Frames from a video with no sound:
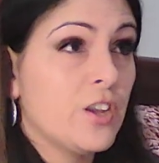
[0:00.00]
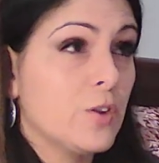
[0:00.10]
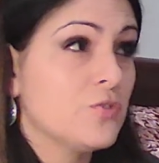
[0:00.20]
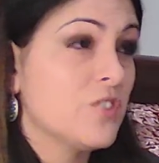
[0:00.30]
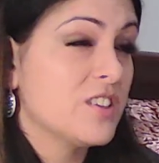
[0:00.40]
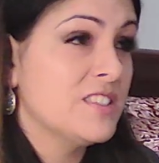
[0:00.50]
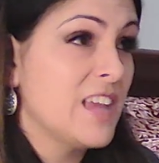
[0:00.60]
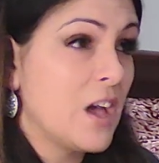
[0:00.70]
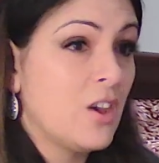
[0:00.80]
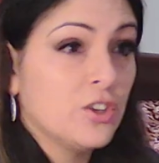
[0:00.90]
you're stressed
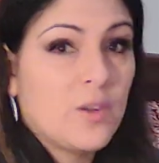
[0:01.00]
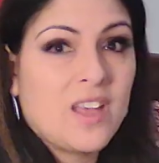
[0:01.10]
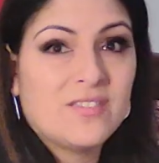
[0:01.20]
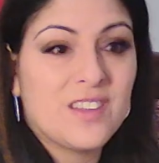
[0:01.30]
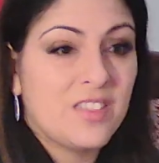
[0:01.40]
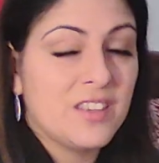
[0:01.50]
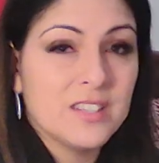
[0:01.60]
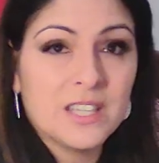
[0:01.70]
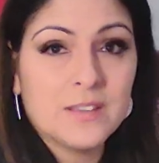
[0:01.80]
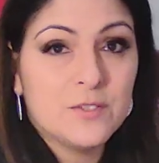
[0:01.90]
out, and you have nothing to
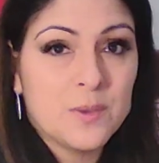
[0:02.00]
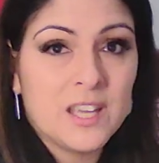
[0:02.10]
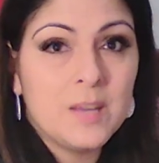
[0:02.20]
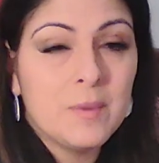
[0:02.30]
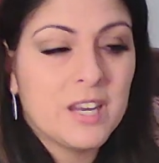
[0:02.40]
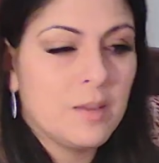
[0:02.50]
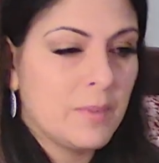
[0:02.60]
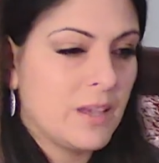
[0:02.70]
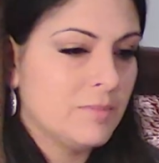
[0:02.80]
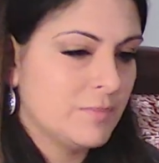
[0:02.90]
give to anybody
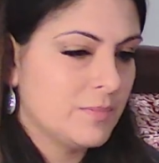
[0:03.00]
but